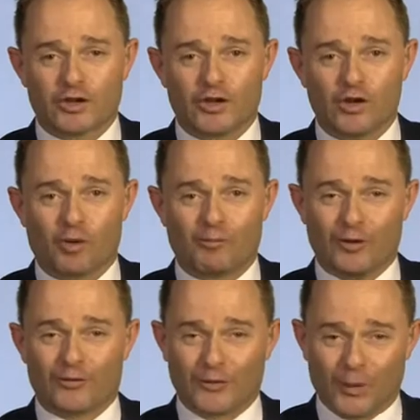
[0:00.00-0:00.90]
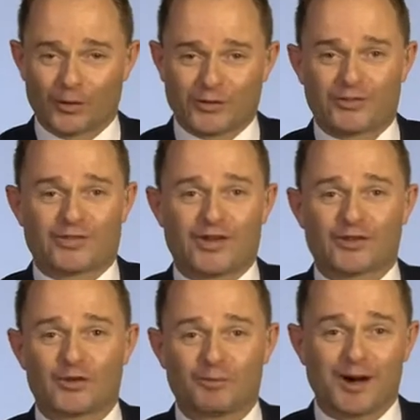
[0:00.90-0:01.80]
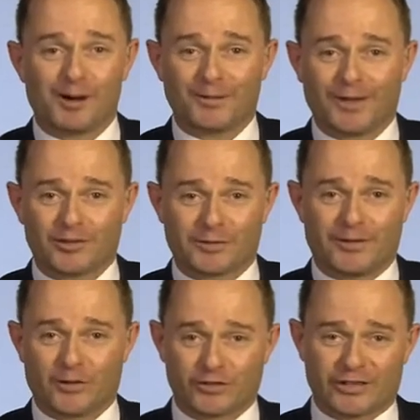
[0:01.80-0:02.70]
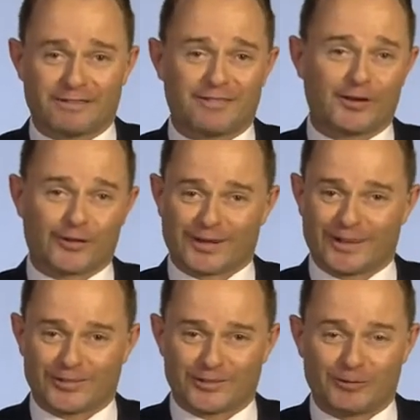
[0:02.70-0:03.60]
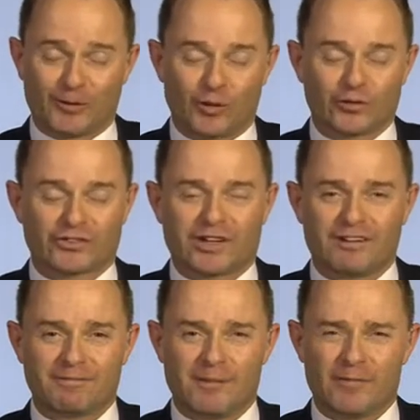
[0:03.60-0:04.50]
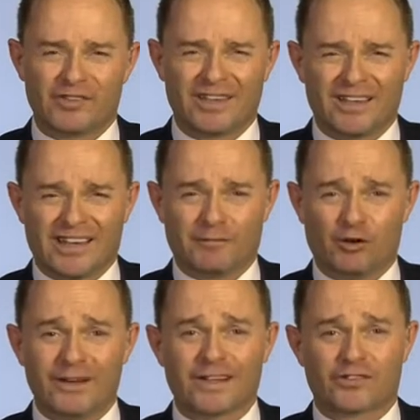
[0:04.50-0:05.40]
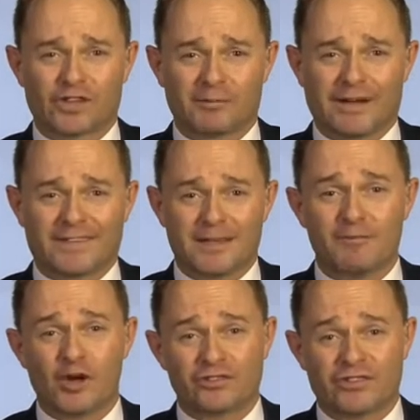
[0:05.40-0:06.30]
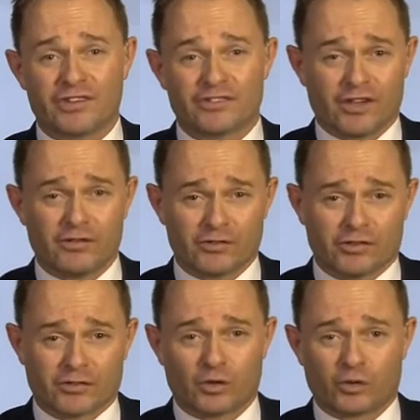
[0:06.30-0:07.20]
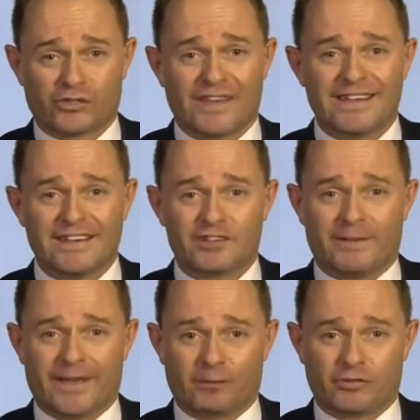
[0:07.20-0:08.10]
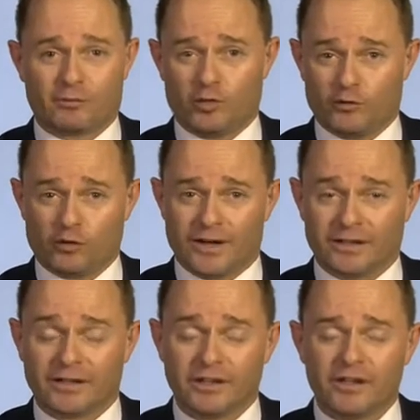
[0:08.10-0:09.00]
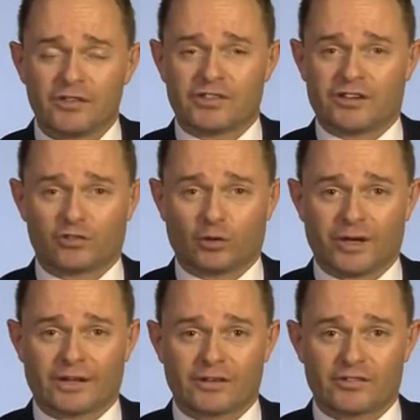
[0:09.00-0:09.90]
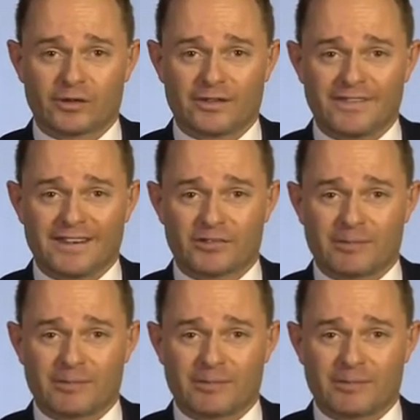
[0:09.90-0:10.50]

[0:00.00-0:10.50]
you cannot move through Oxford Circus or Marble Arch, whether you're traffic or a customer or staff members. And we're really concerned about the emergency services. Of course, they need to be able to move around central London. So I think it's